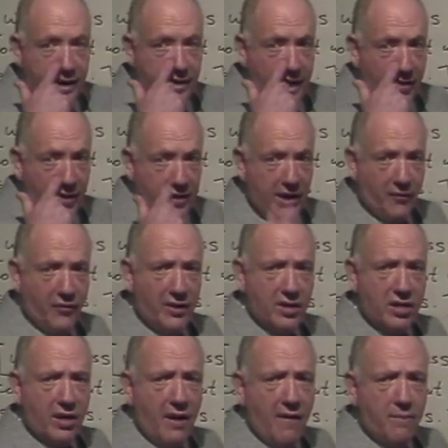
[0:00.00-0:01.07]
you see the
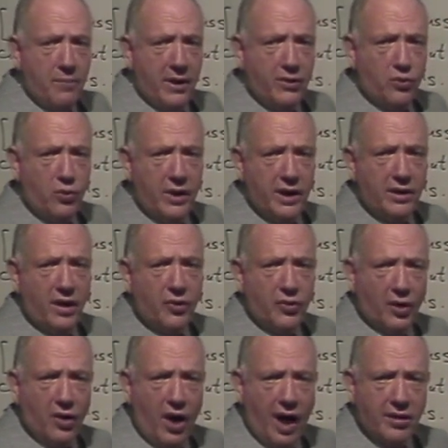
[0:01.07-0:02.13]
difference between
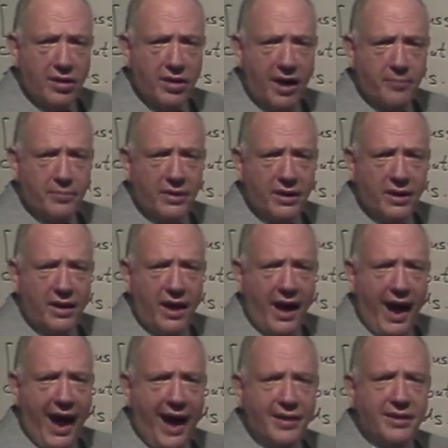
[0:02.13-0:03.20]
the concept
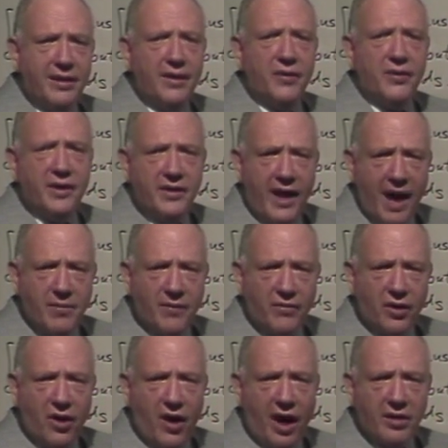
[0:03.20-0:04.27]
and the name of
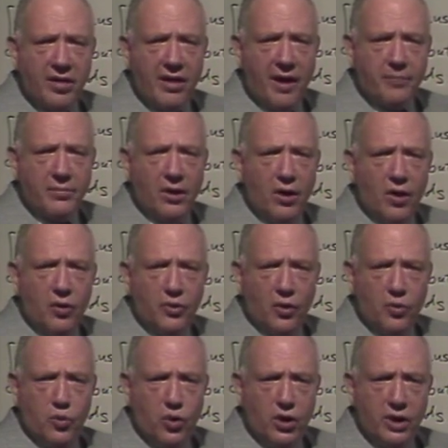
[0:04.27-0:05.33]
the concept, the
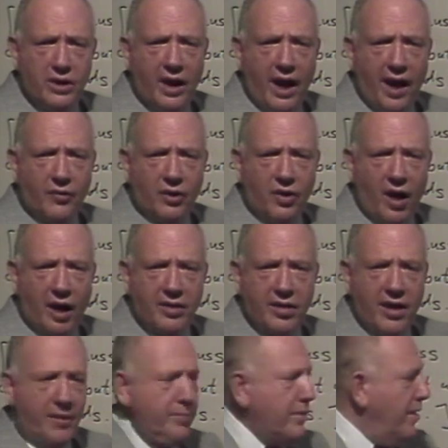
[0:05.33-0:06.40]
word and the
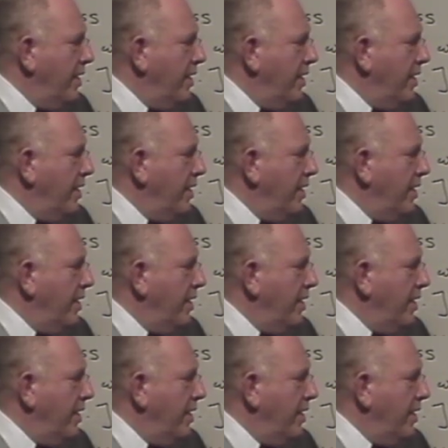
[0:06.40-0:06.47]
concept?